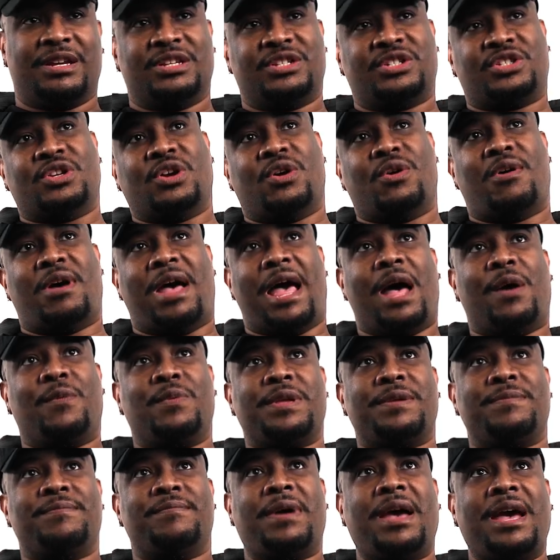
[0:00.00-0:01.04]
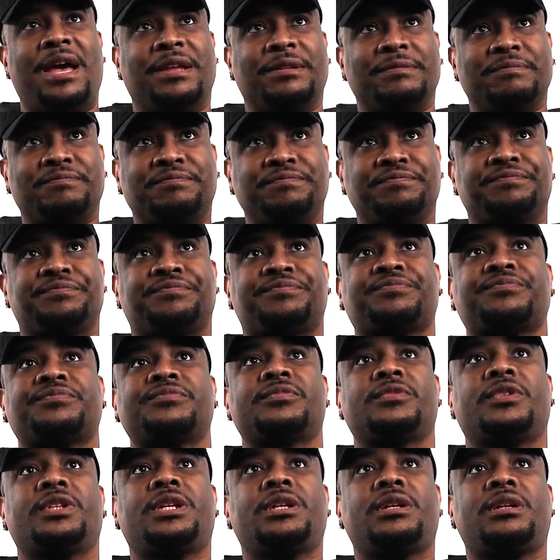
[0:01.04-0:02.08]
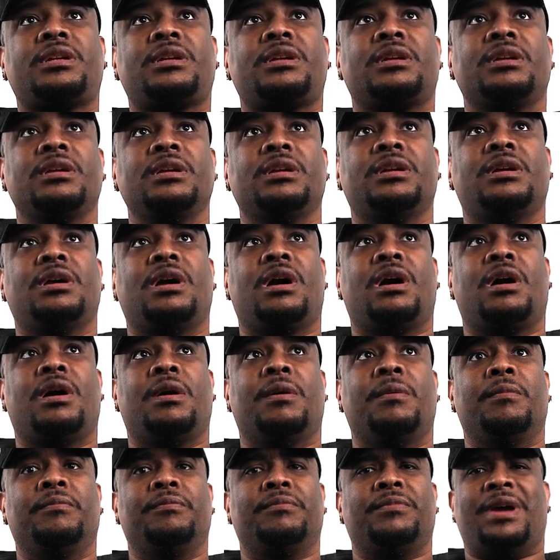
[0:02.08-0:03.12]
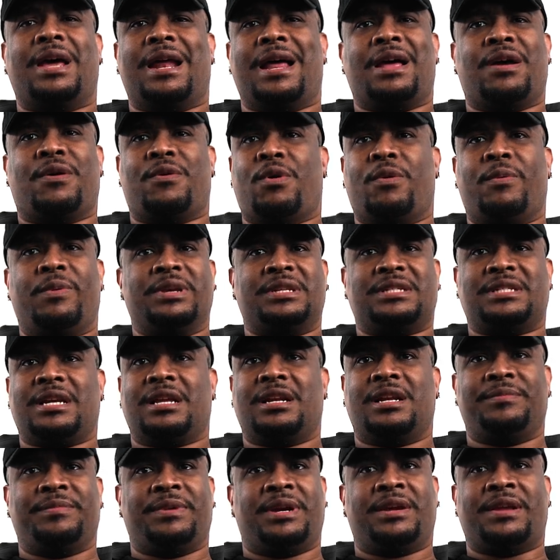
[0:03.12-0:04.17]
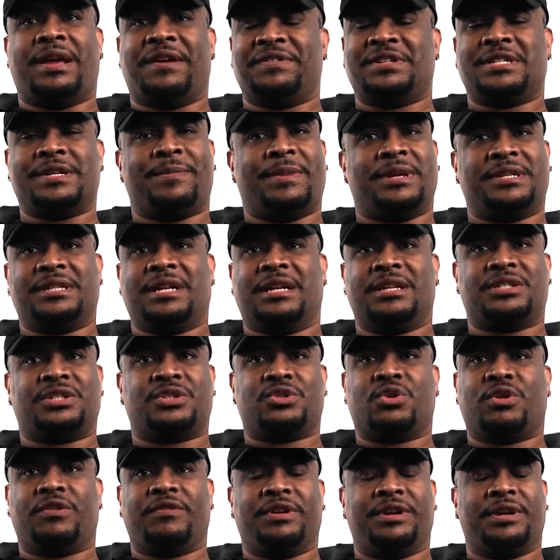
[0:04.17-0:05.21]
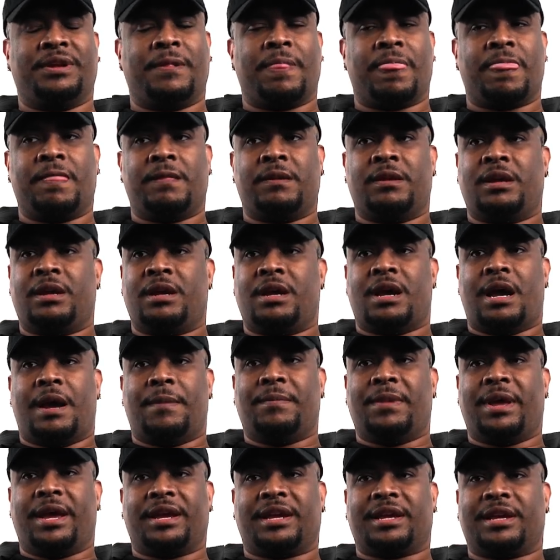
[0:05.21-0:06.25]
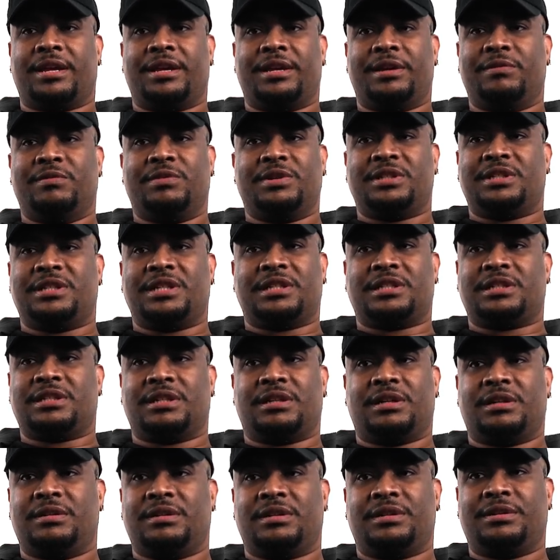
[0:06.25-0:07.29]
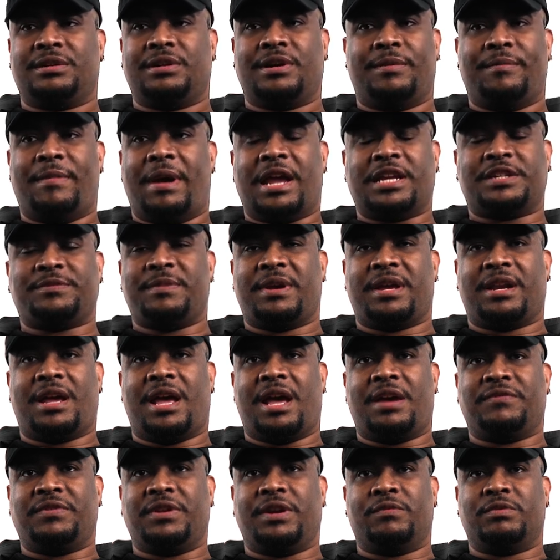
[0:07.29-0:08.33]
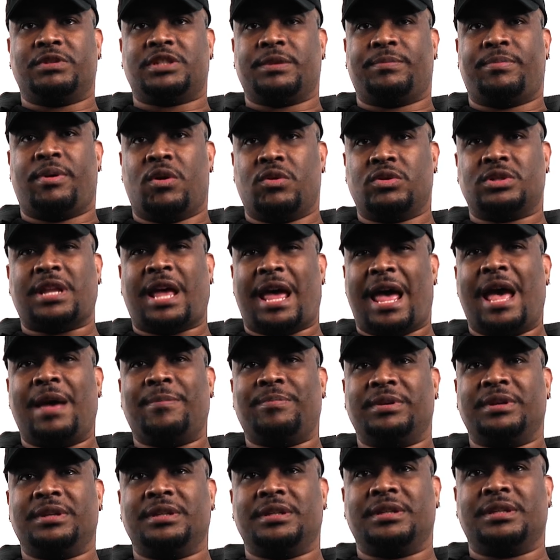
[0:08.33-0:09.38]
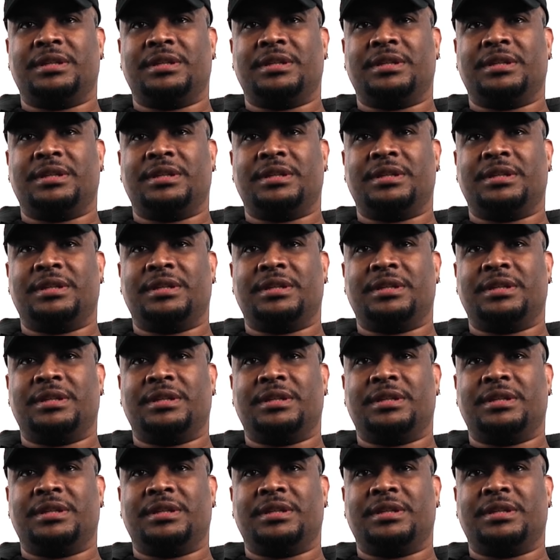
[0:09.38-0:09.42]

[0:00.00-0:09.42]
So how we met, and I always tell her, man, every time I tell a story, I'm like, it was just a match made in heaven. It was supposed to happen.